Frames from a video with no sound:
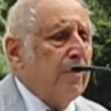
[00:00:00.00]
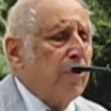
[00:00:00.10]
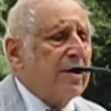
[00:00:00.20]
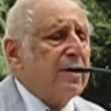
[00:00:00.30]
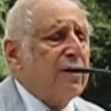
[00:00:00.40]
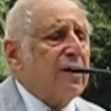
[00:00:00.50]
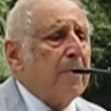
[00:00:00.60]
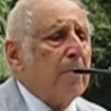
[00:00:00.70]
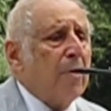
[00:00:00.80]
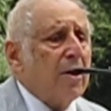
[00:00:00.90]
prison
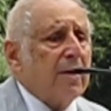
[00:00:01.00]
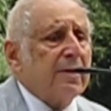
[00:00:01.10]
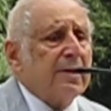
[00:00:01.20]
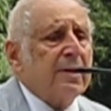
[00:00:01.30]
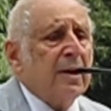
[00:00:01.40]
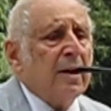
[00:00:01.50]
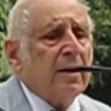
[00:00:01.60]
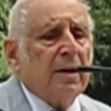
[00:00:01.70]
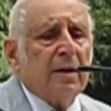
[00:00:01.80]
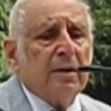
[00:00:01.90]
ship Martyrs
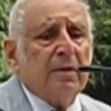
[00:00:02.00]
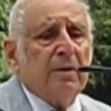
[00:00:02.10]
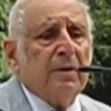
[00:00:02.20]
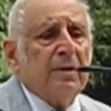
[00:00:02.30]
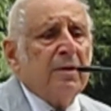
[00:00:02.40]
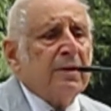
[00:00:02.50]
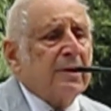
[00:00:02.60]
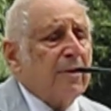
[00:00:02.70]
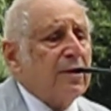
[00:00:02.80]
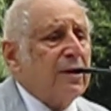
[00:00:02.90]

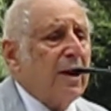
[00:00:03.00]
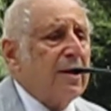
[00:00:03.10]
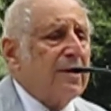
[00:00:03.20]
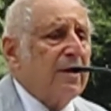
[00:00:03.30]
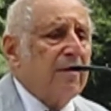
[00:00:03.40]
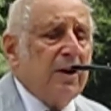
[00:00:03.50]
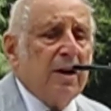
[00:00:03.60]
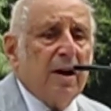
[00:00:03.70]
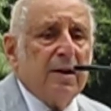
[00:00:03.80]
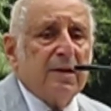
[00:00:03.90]
Association of the
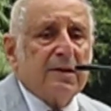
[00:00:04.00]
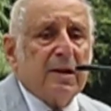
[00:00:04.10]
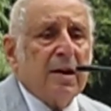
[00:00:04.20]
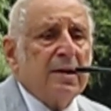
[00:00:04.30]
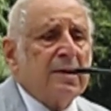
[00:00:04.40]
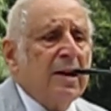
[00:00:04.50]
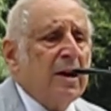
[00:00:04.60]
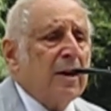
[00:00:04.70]
United States,